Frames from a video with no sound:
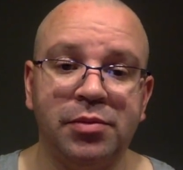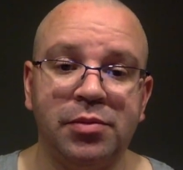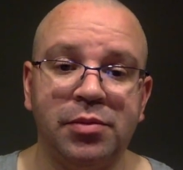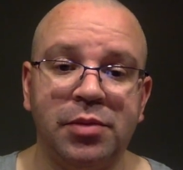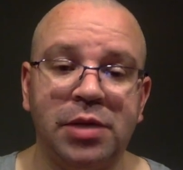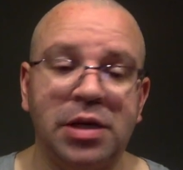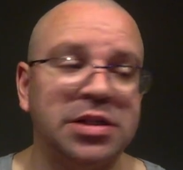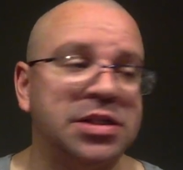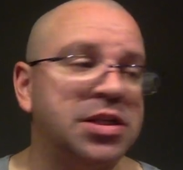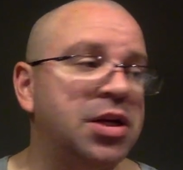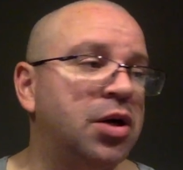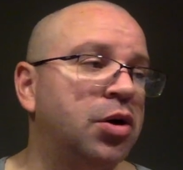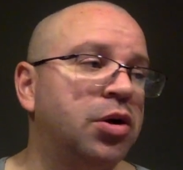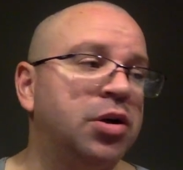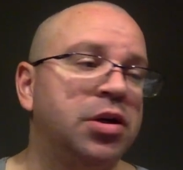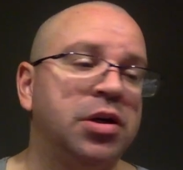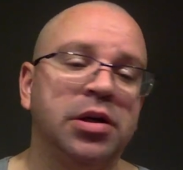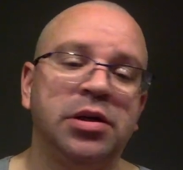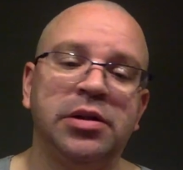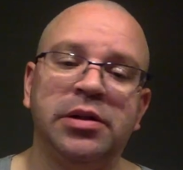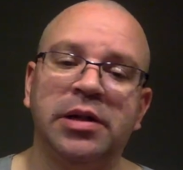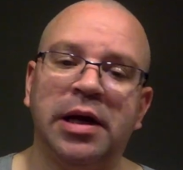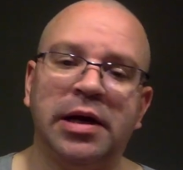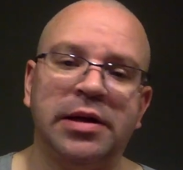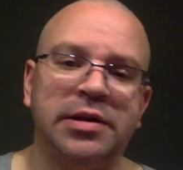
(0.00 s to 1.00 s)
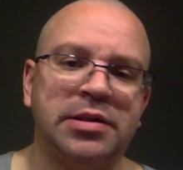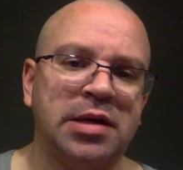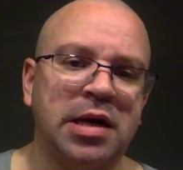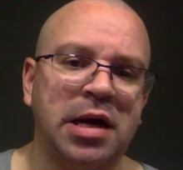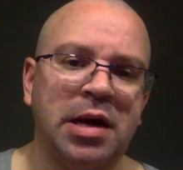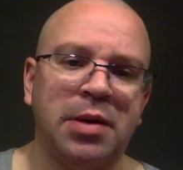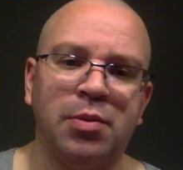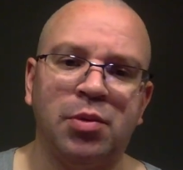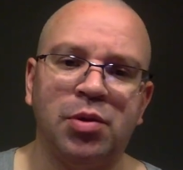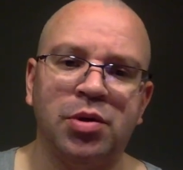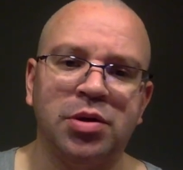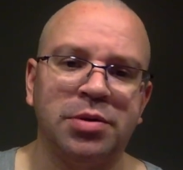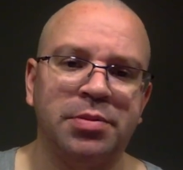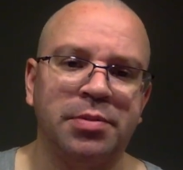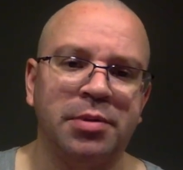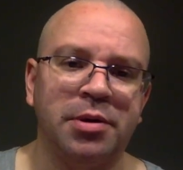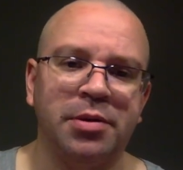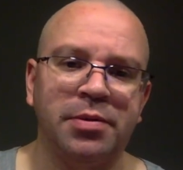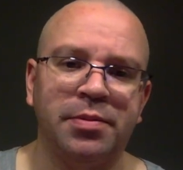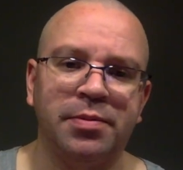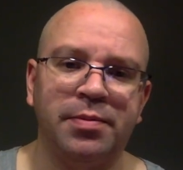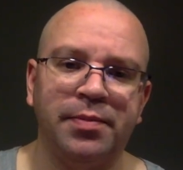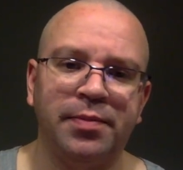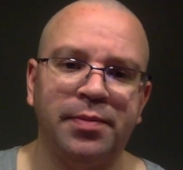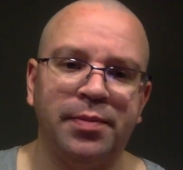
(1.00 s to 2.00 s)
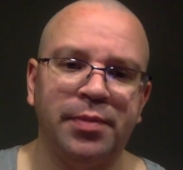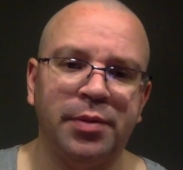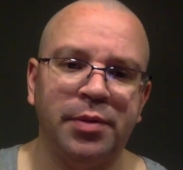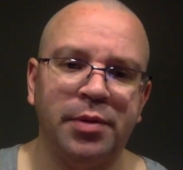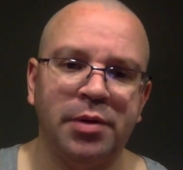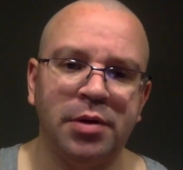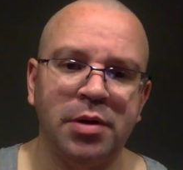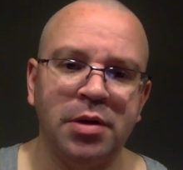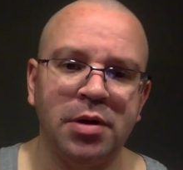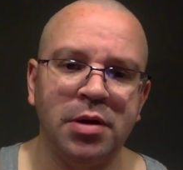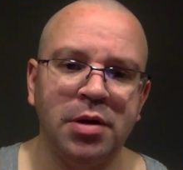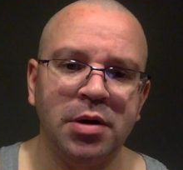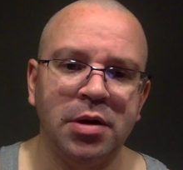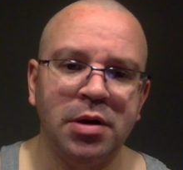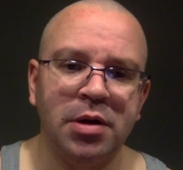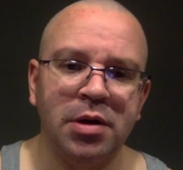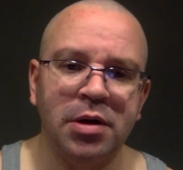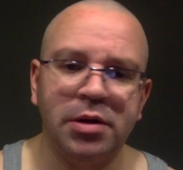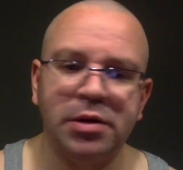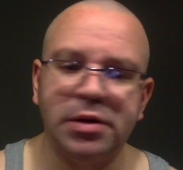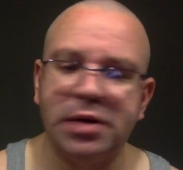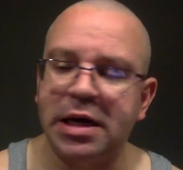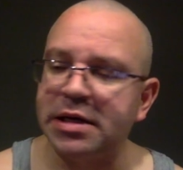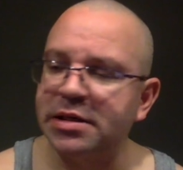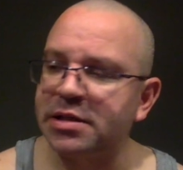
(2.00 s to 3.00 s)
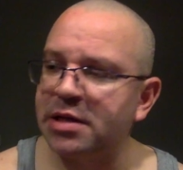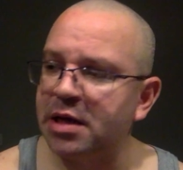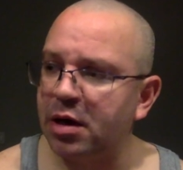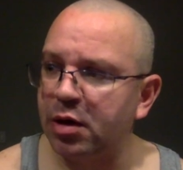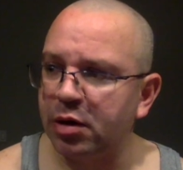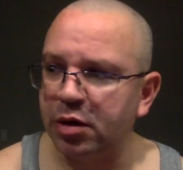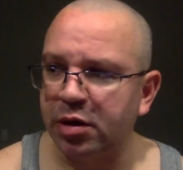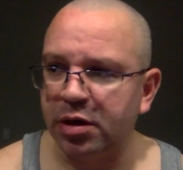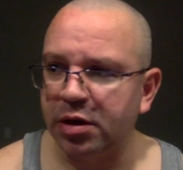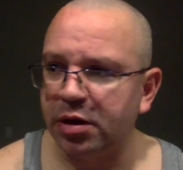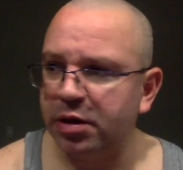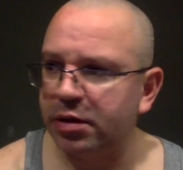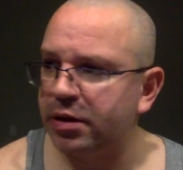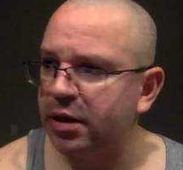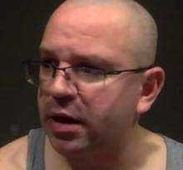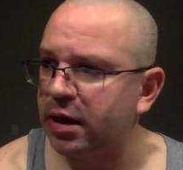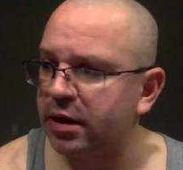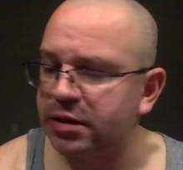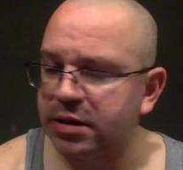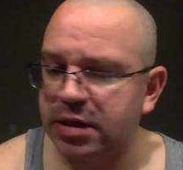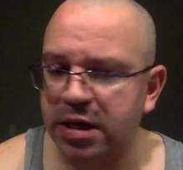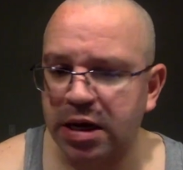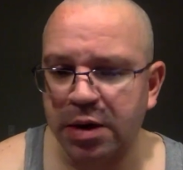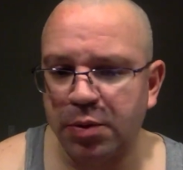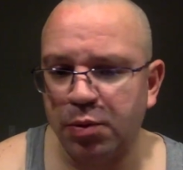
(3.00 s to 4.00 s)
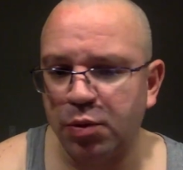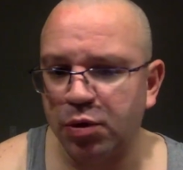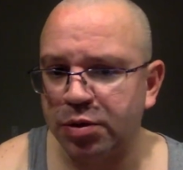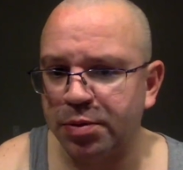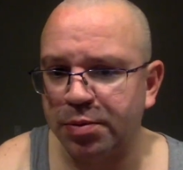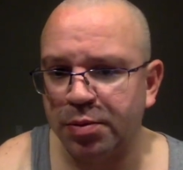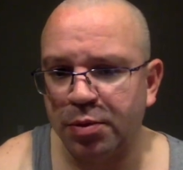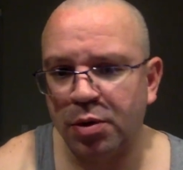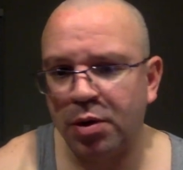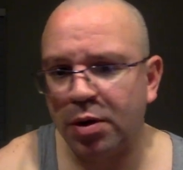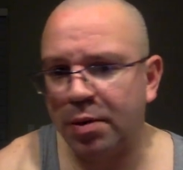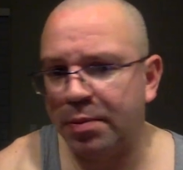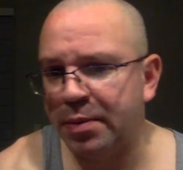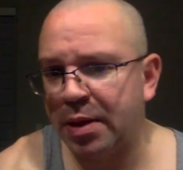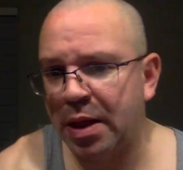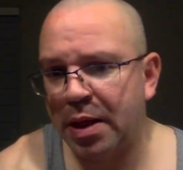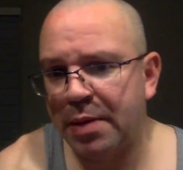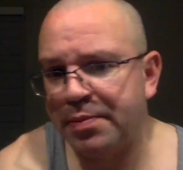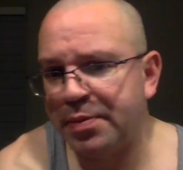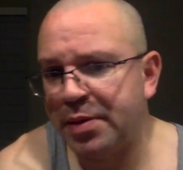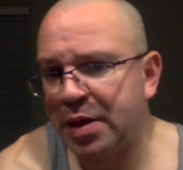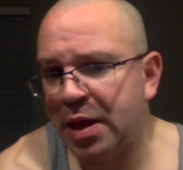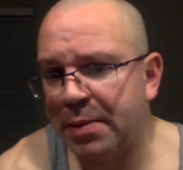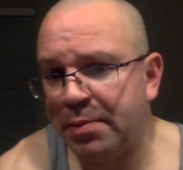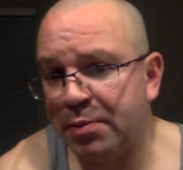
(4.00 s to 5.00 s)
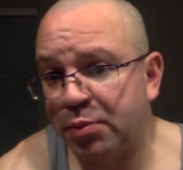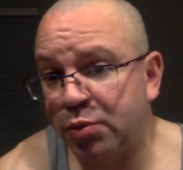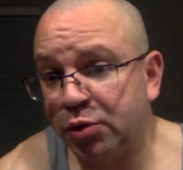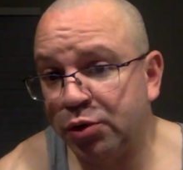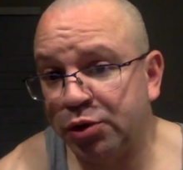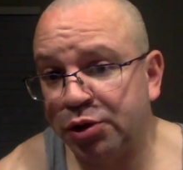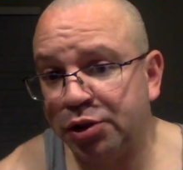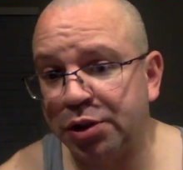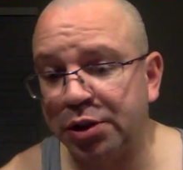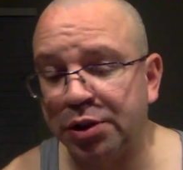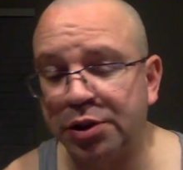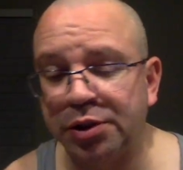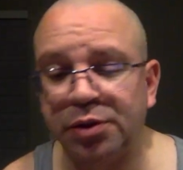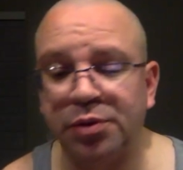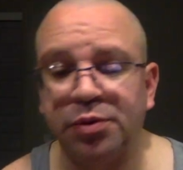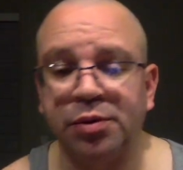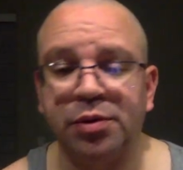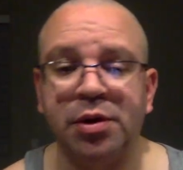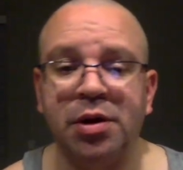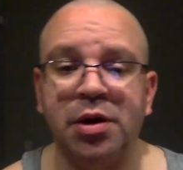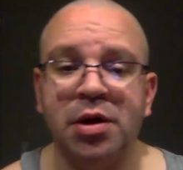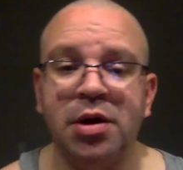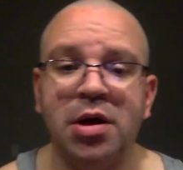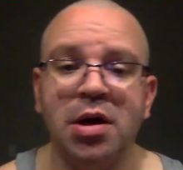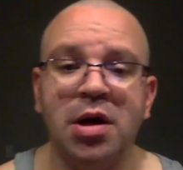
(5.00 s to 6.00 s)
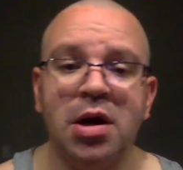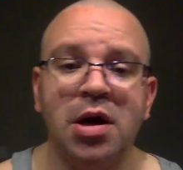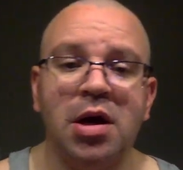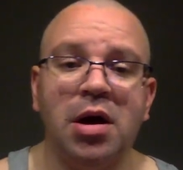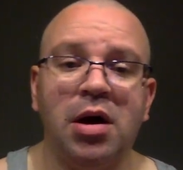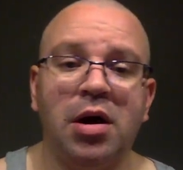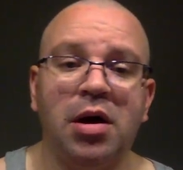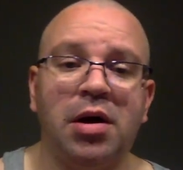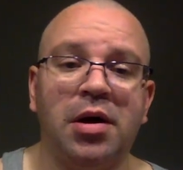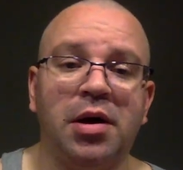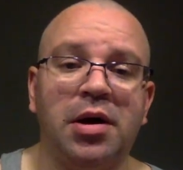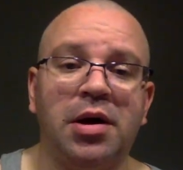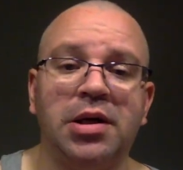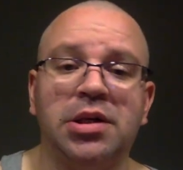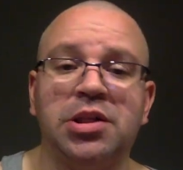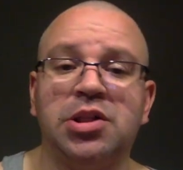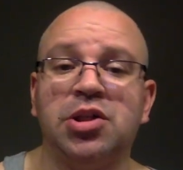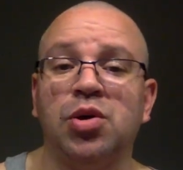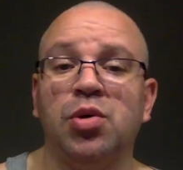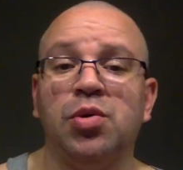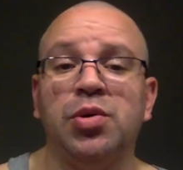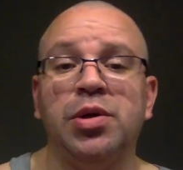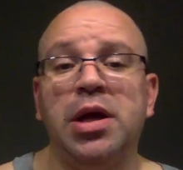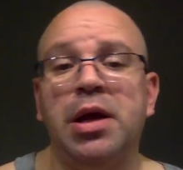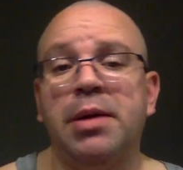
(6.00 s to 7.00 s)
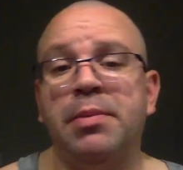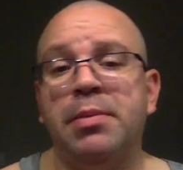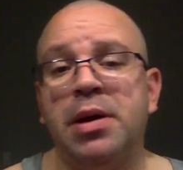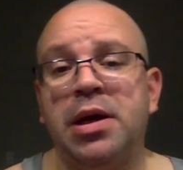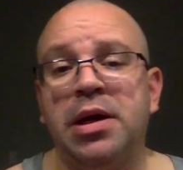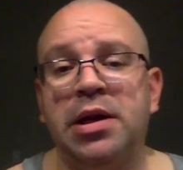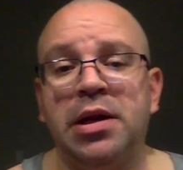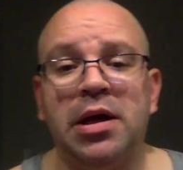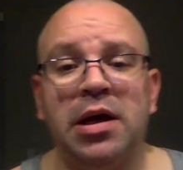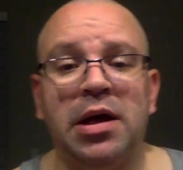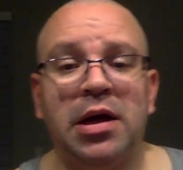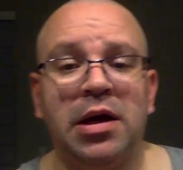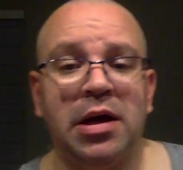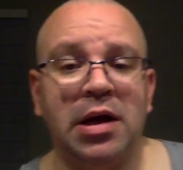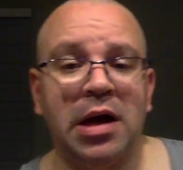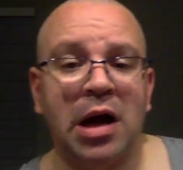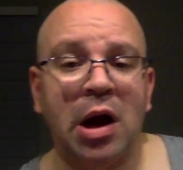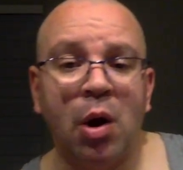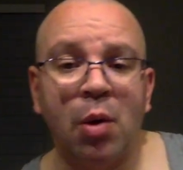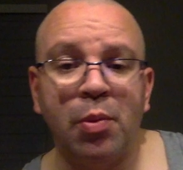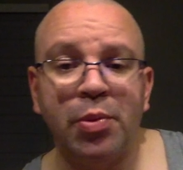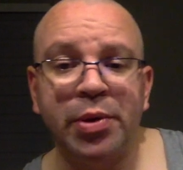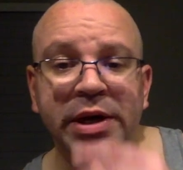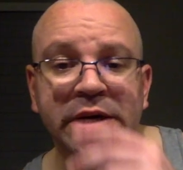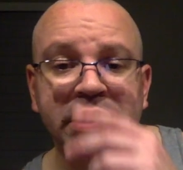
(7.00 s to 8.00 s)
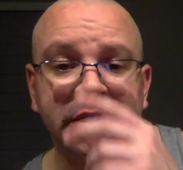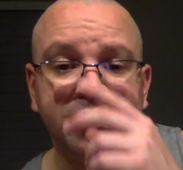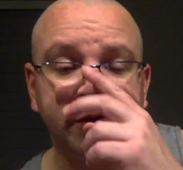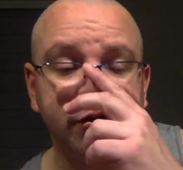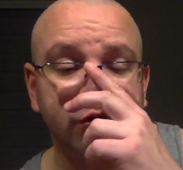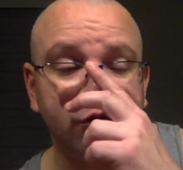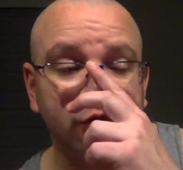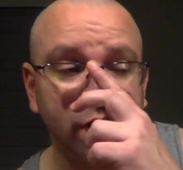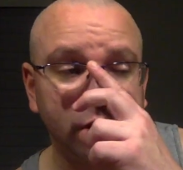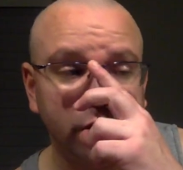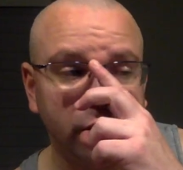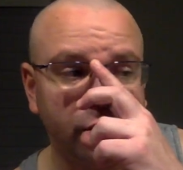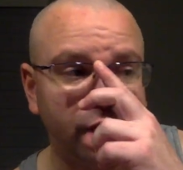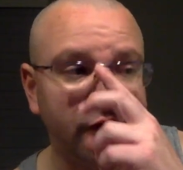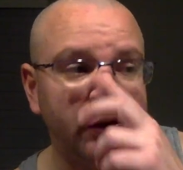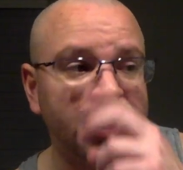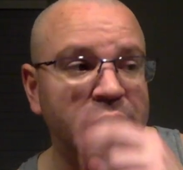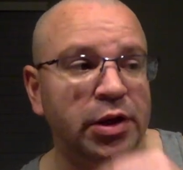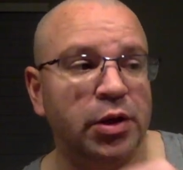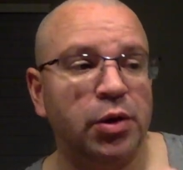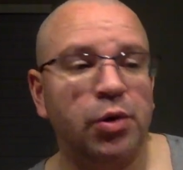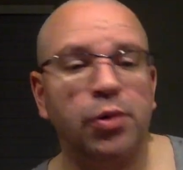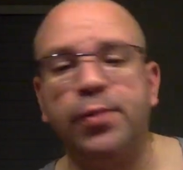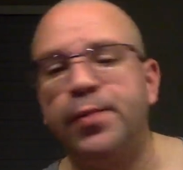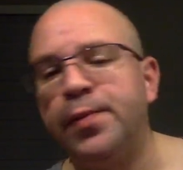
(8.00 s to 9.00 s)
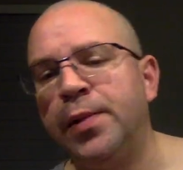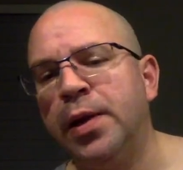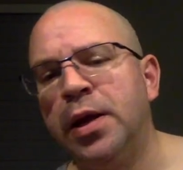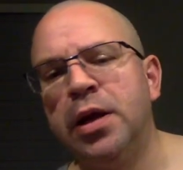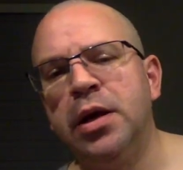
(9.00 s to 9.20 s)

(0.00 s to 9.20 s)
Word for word: that's how good that time was man that's how good that time was bro I'm not, I'm not bullshitting you uh, so yeah, man, I, I, hope you guys have enjoyed the video.